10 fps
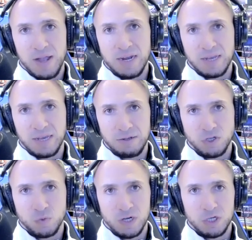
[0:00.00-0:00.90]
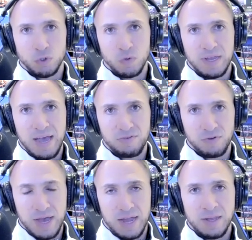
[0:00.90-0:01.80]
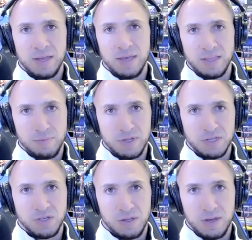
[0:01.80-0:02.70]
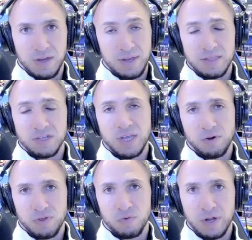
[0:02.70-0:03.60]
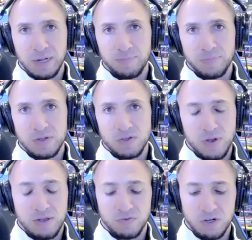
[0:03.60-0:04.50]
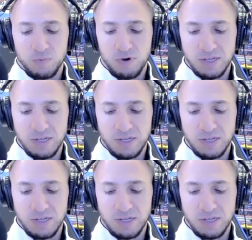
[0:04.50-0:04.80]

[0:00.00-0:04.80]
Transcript: a kill switch shortly after that in the midst in the center of the ring. So I was very surprised to